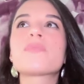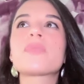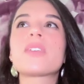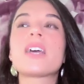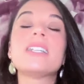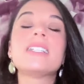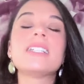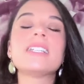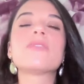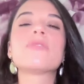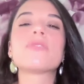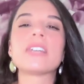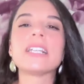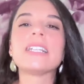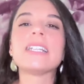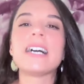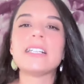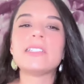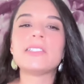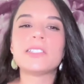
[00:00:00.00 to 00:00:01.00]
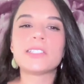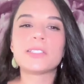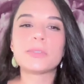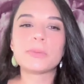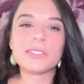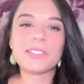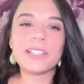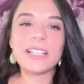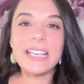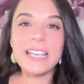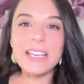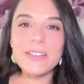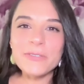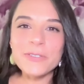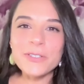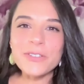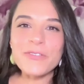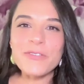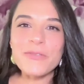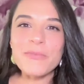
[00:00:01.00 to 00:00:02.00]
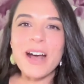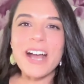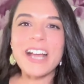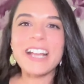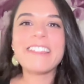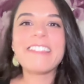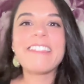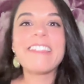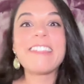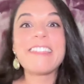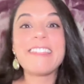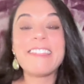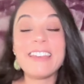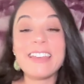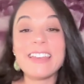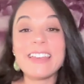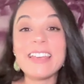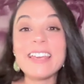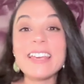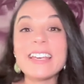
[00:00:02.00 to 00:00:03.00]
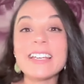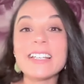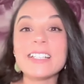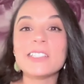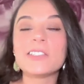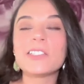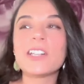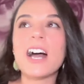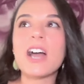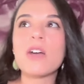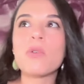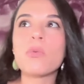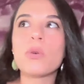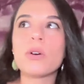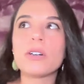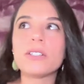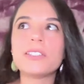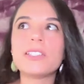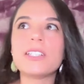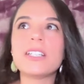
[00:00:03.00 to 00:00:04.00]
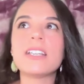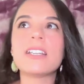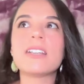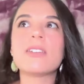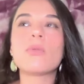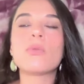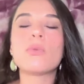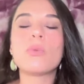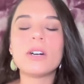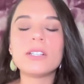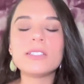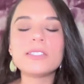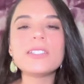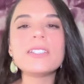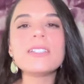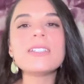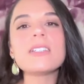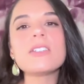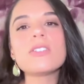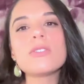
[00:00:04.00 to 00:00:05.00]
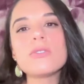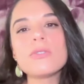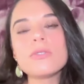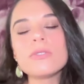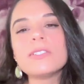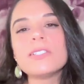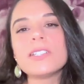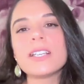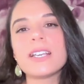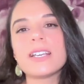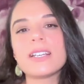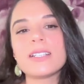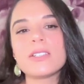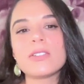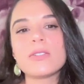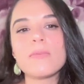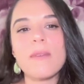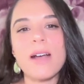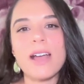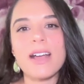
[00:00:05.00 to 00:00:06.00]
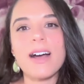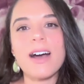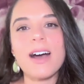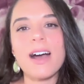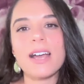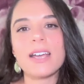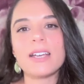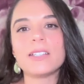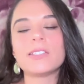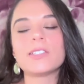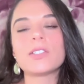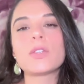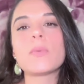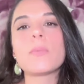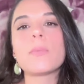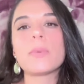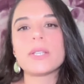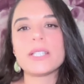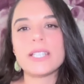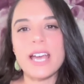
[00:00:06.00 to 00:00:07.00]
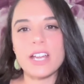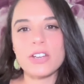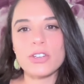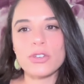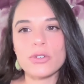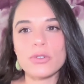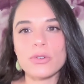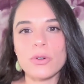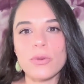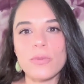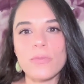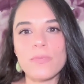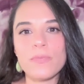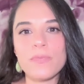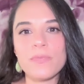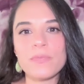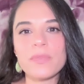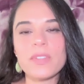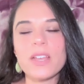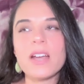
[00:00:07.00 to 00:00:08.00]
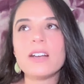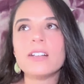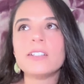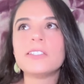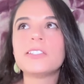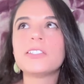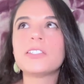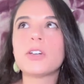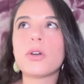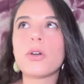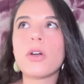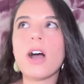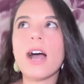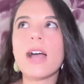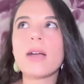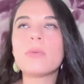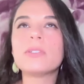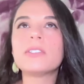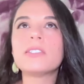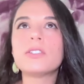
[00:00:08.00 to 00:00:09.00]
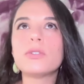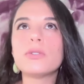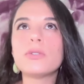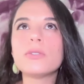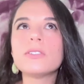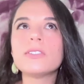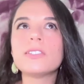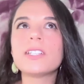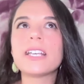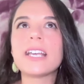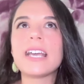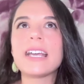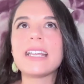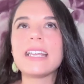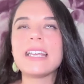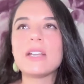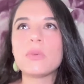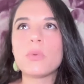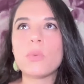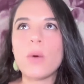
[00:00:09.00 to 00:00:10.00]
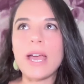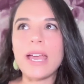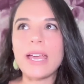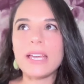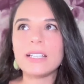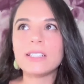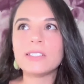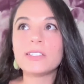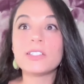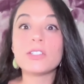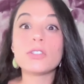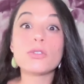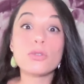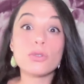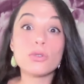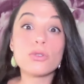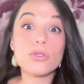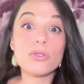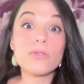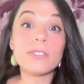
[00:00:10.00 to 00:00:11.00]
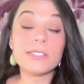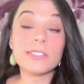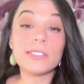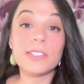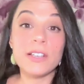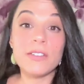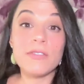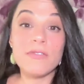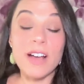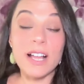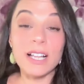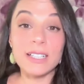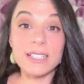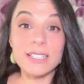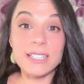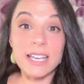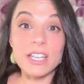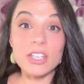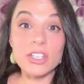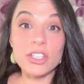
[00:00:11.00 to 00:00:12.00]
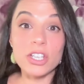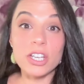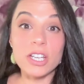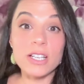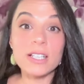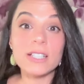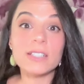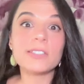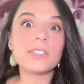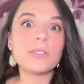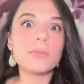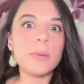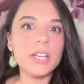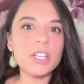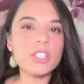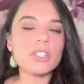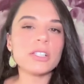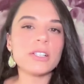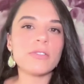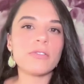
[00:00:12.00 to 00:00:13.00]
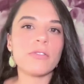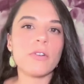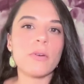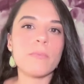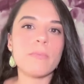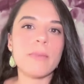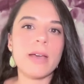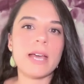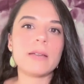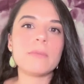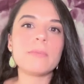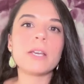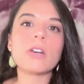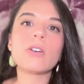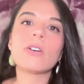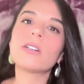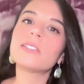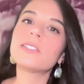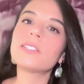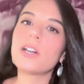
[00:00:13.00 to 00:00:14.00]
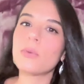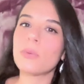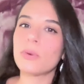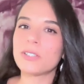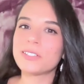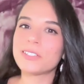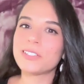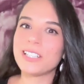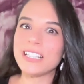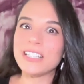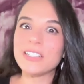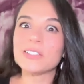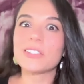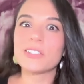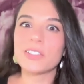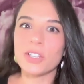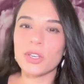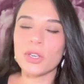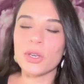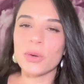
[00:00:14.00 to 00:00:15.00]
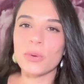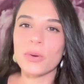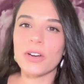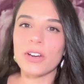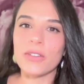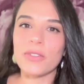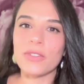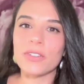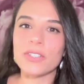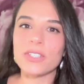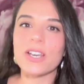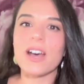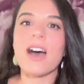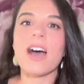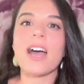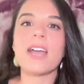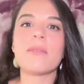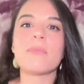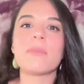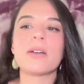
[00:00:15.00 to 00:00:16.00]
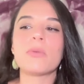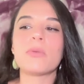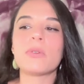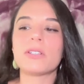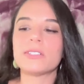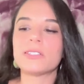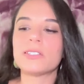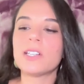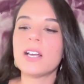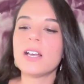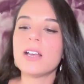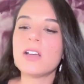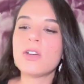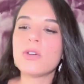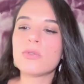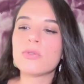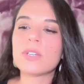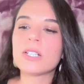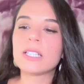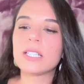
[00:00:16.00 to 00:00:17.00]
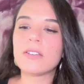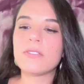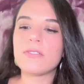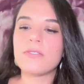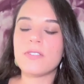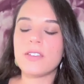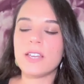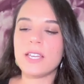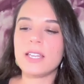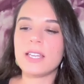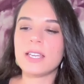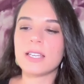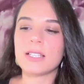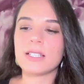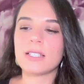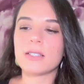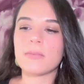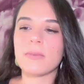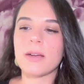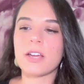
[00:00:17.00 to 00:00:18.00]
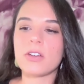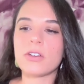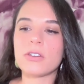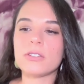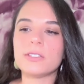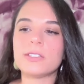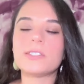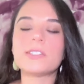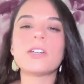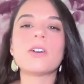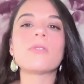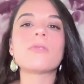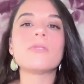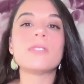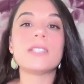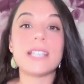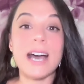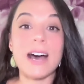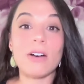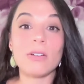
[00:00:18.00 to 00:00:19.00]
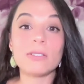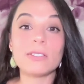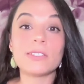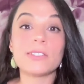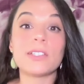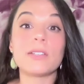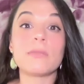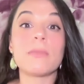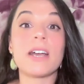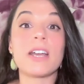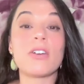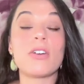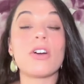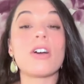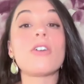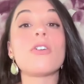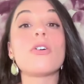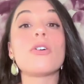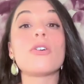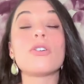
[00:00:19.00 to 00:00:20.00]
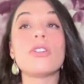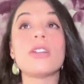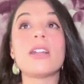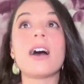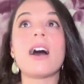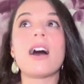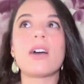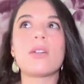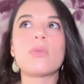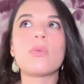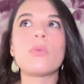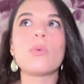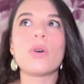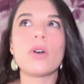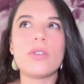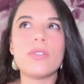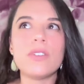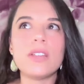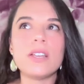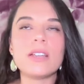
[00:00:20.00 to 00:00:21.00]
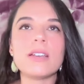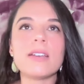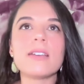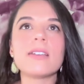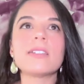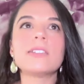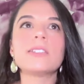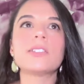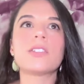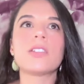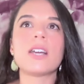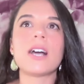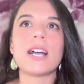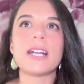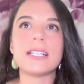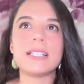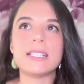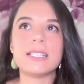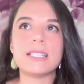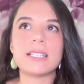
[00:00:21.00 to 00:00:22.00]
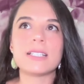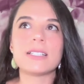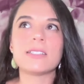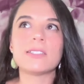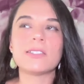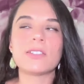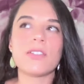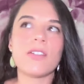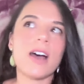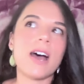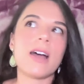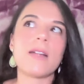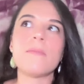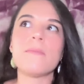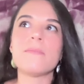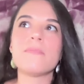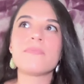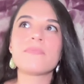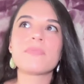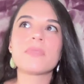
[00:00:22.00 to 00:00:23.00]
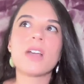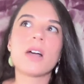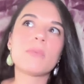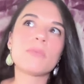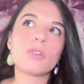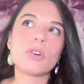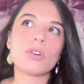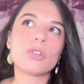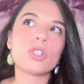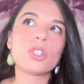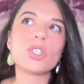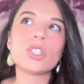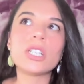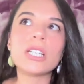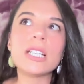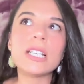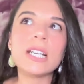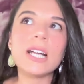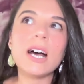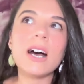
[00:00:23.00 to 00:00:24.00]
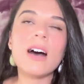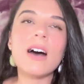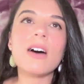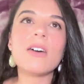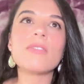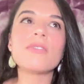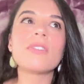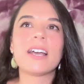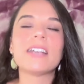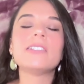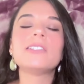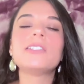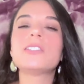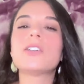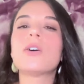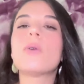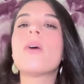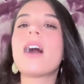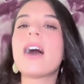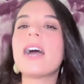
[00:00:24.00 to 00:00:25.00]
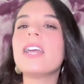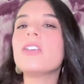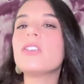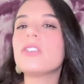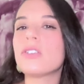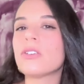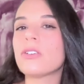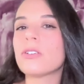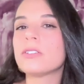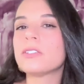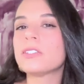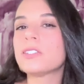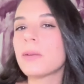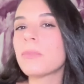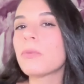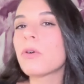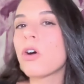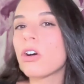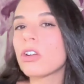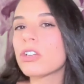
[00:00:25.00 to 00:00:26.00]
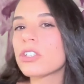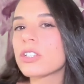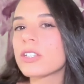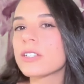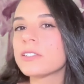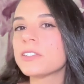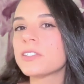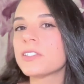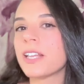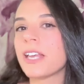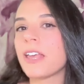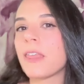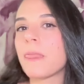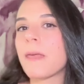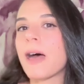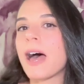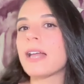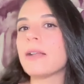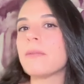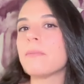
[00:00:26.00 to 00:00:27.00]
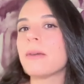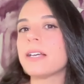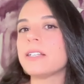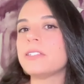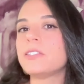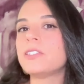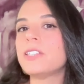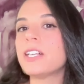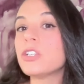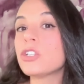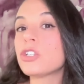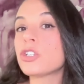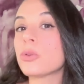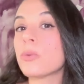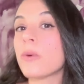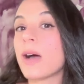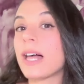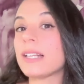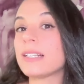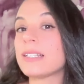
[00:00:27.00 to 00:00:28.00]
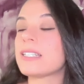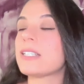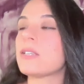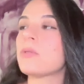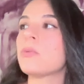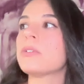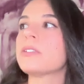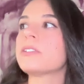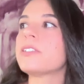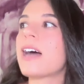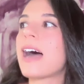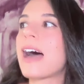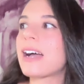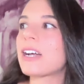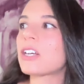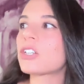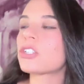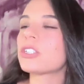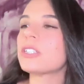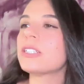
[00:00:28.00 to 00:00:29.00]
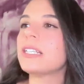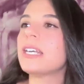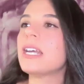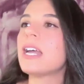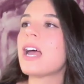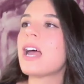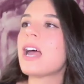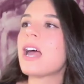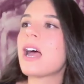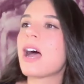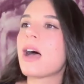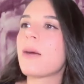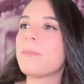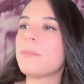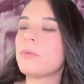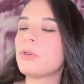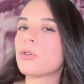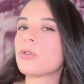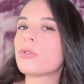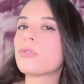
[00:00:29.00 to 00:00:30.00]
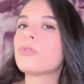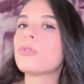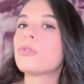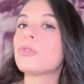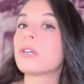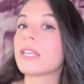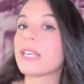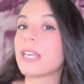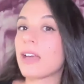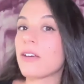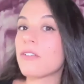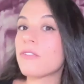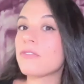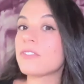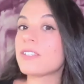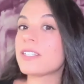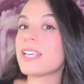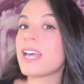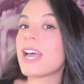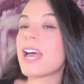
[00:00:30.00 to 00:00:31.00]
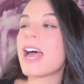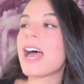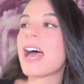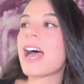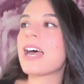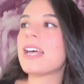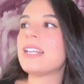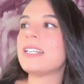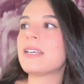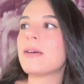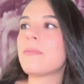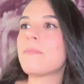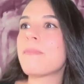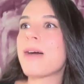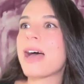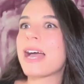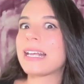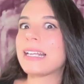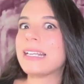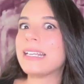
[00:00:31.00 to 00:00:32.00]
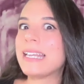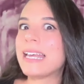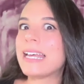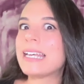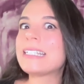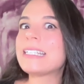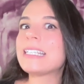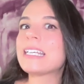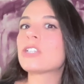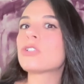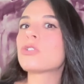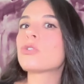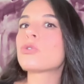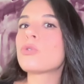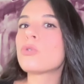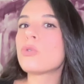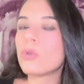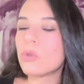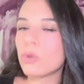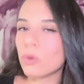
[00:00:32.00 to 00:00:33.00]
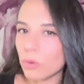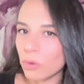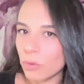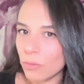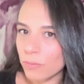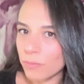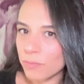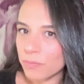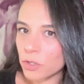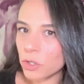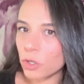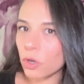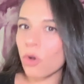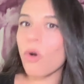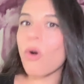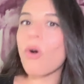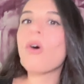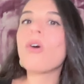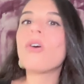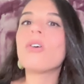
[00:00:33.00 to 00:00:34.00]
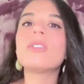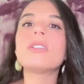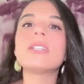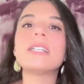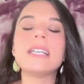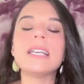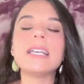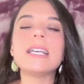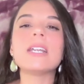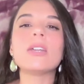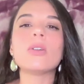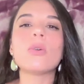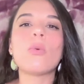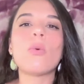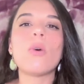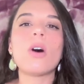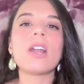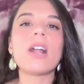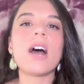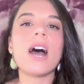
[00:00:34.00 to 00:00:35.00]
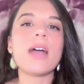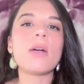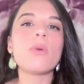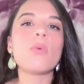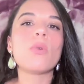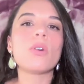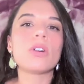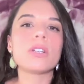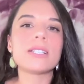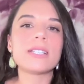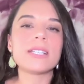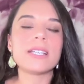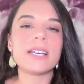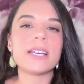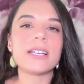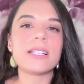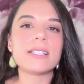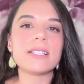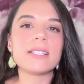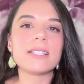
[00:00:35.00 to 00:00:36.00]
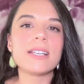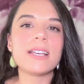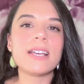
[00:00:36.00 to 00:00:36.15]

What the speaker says: I didn't realize this was a gift of mine. The thing is, I wasn't using it to my highest potential. So I was using it in ways to receive validation, especially from men, because I was insecure at the time. I was really feeding into my own self-doubts and my own unworthiness, the ideas that I'm not good enough. And so I knew subconsciously that my sensuality was actually a beautiful gift and a magnetic tool to call in what I wanted.